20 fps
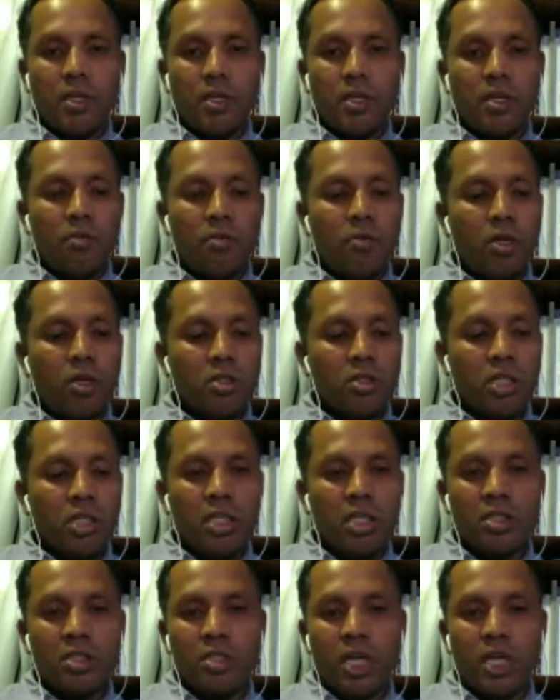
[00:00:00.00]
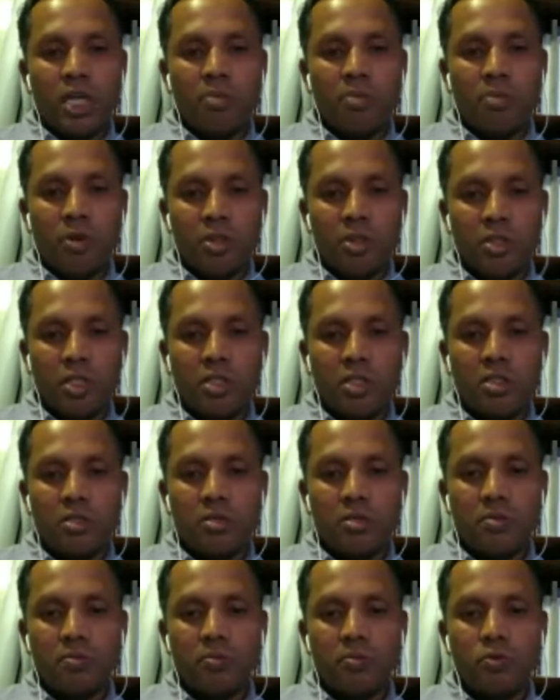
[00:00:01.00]
he works on a side project.
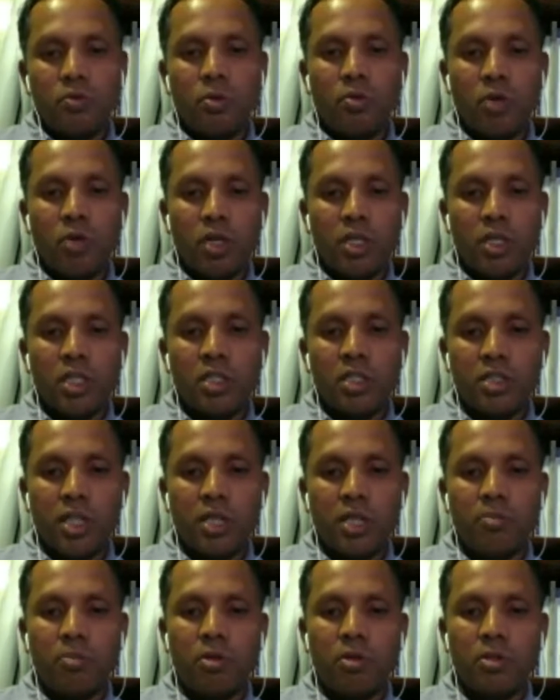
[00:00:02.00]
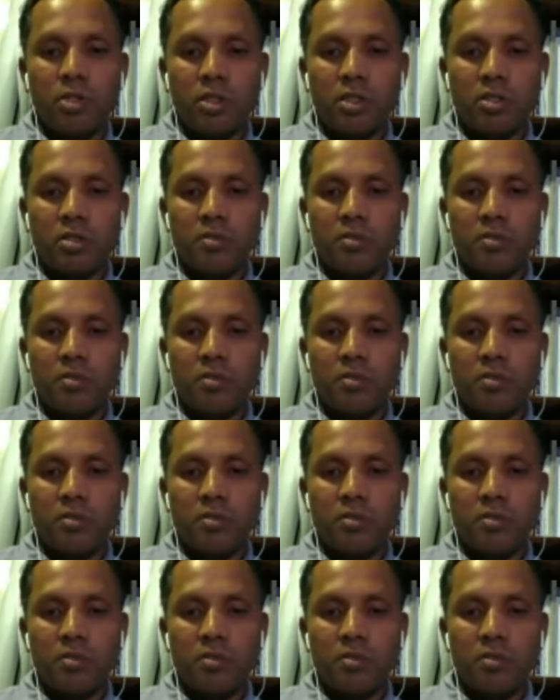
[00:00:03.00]
We work on a side projects.